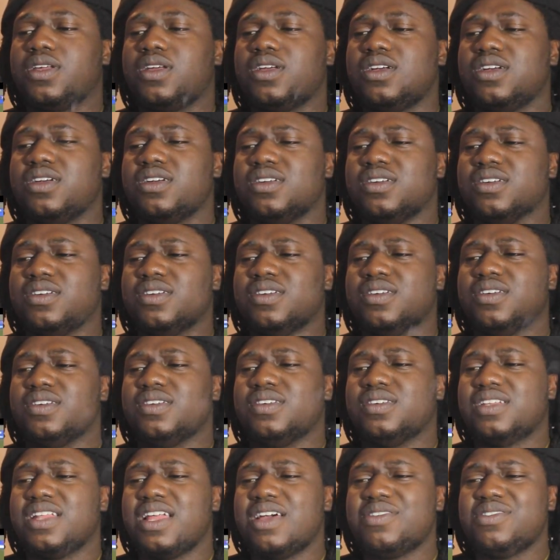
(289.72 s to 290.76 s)
Oh,
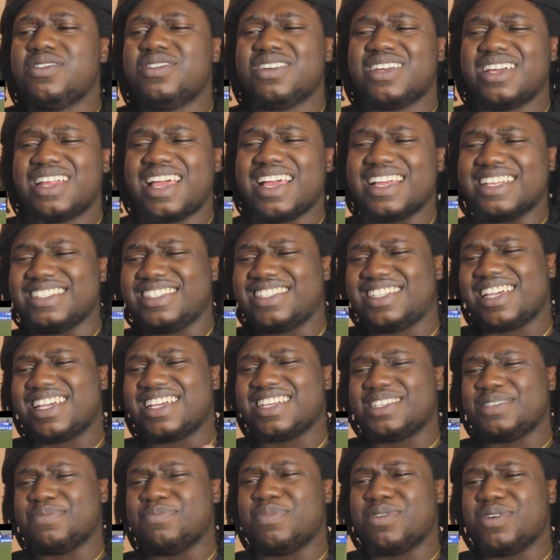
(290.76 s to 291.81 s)
look at that
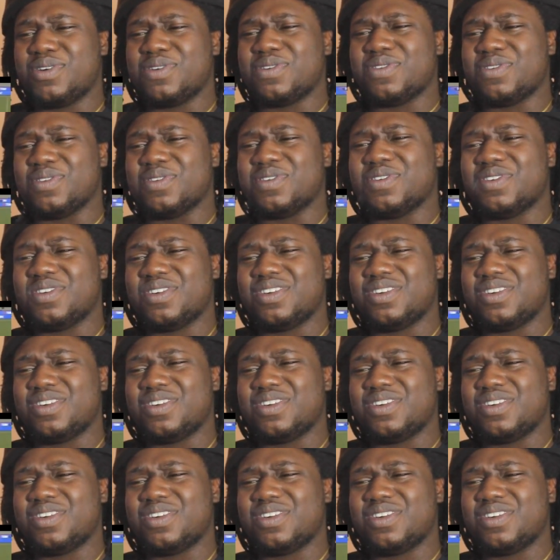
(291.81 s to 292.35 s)
chess ball.